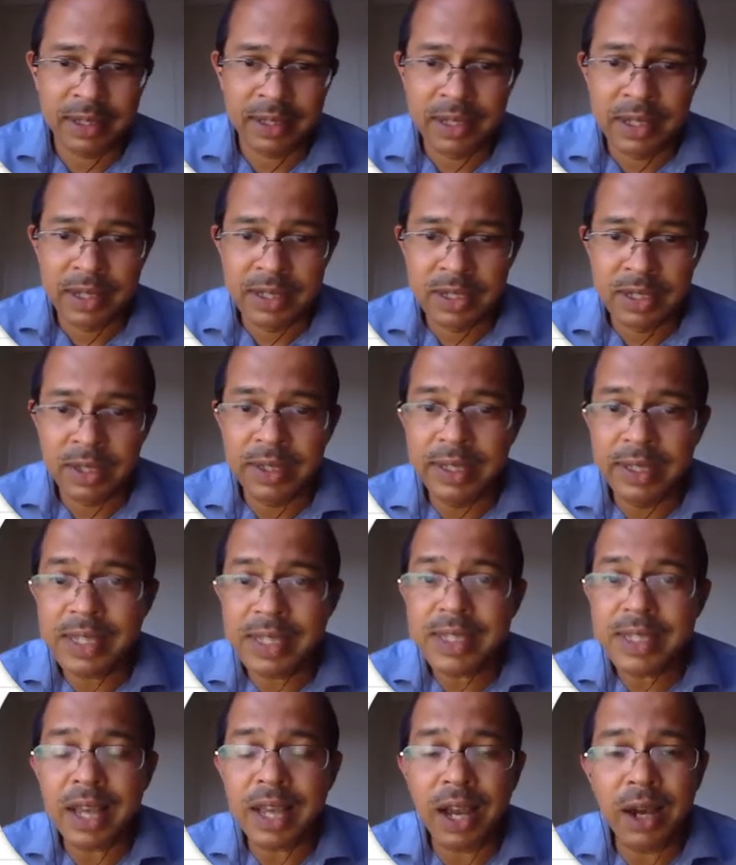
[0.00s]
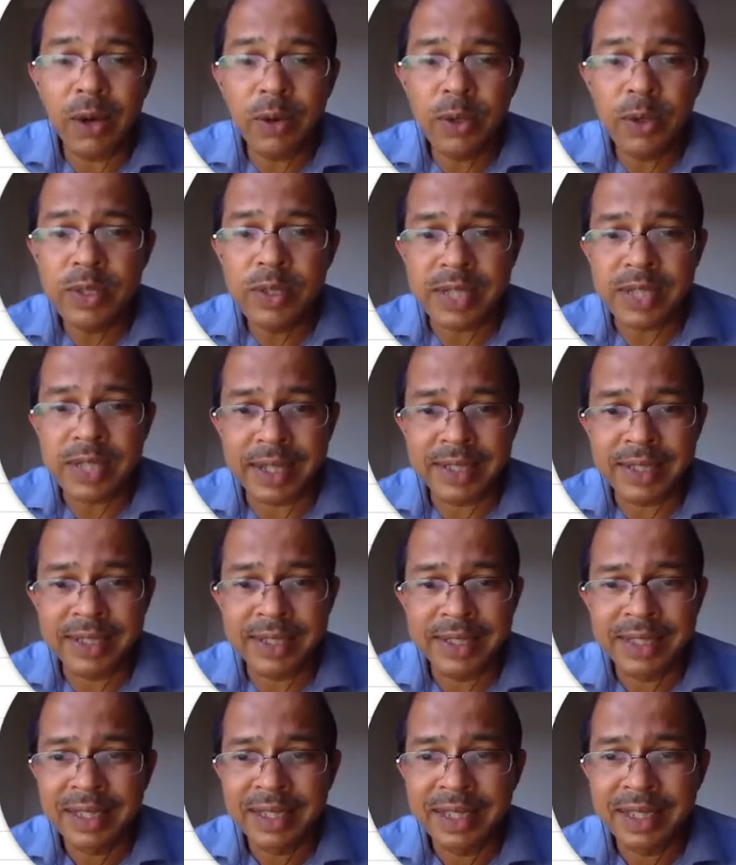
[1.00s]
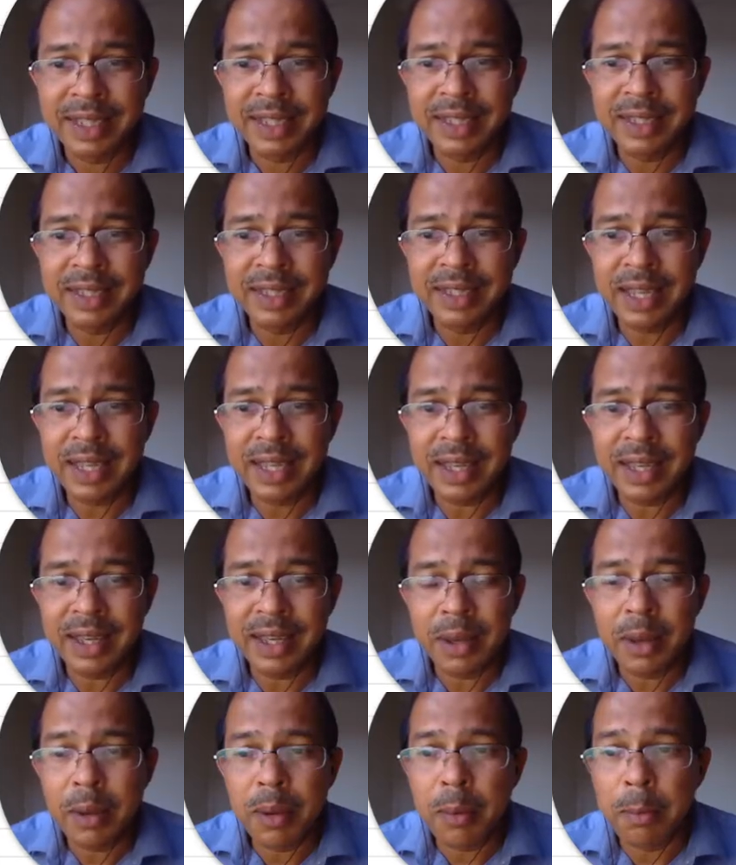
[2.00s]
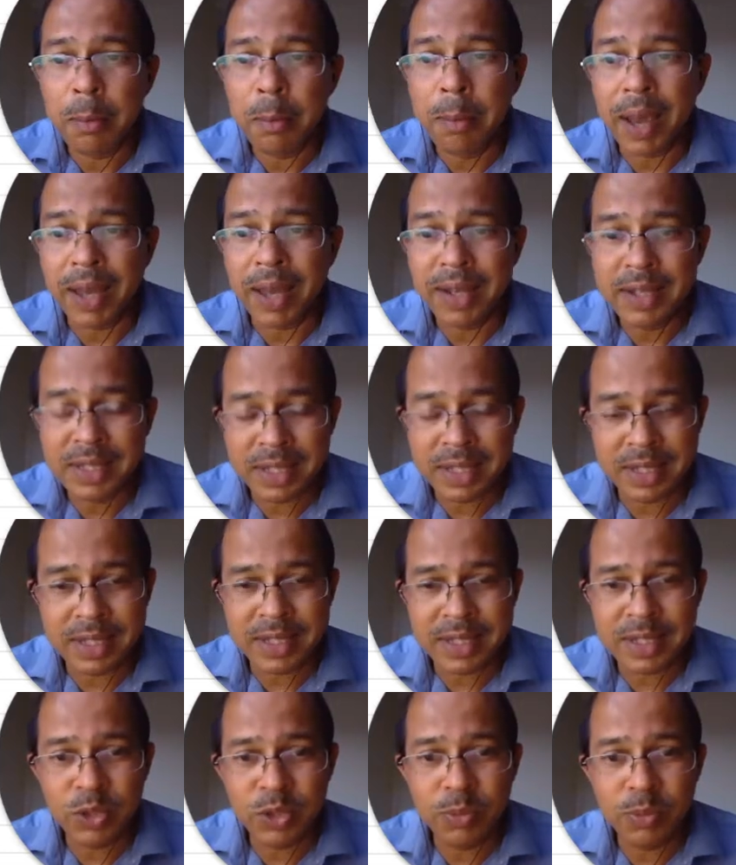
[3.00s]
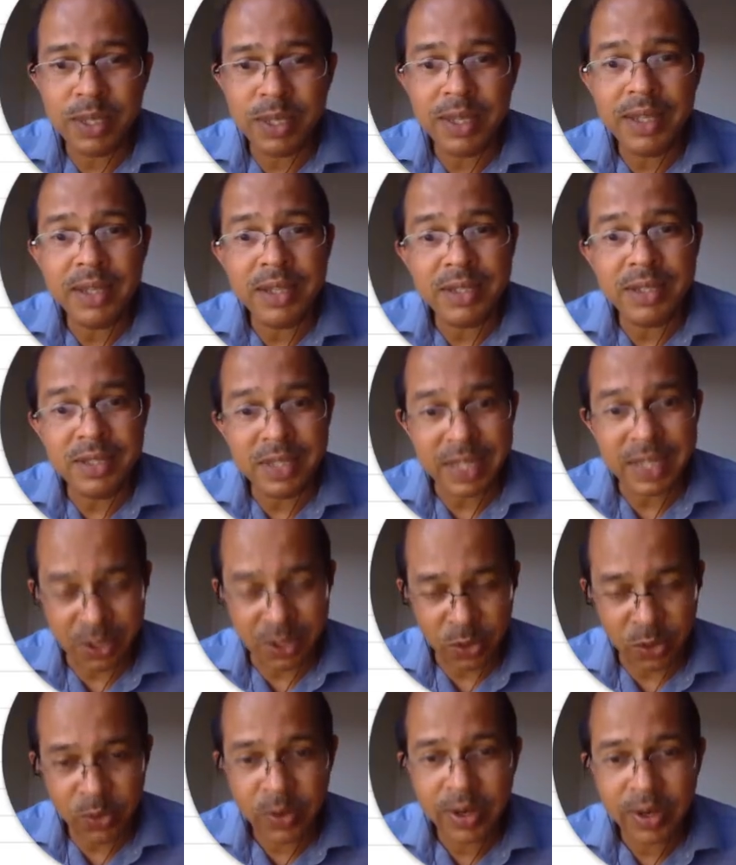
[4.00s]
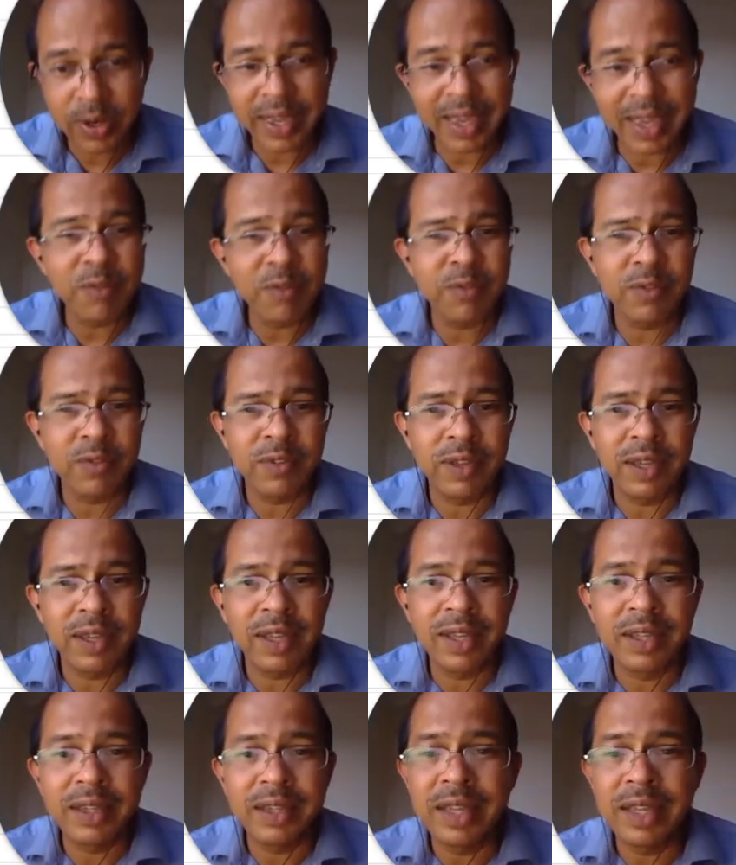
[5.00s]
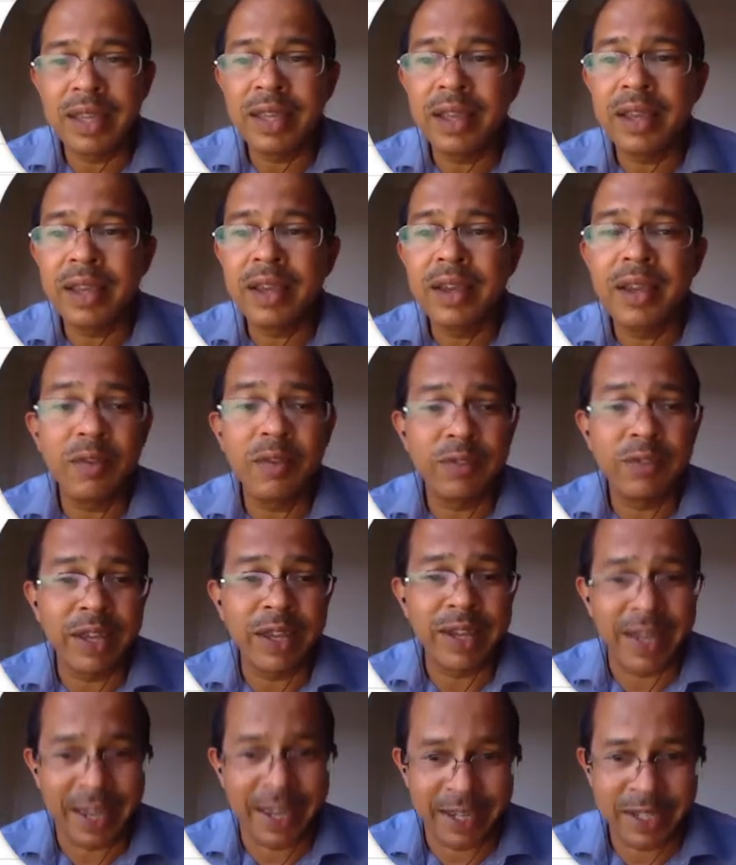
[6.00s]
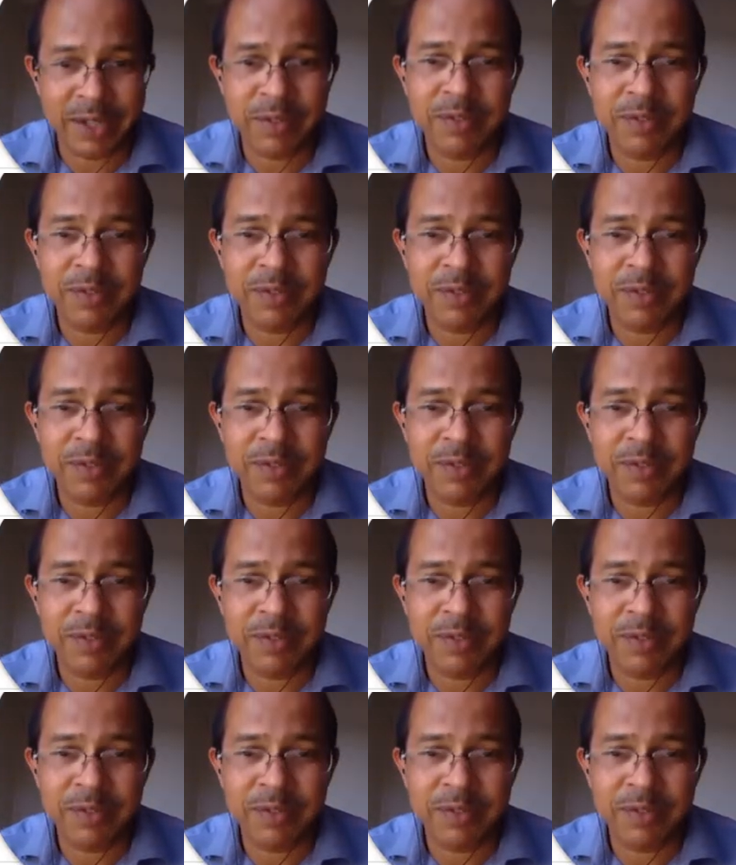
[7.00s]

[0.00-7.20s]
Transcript: So this is how you set the balances to be 0 if they are negative.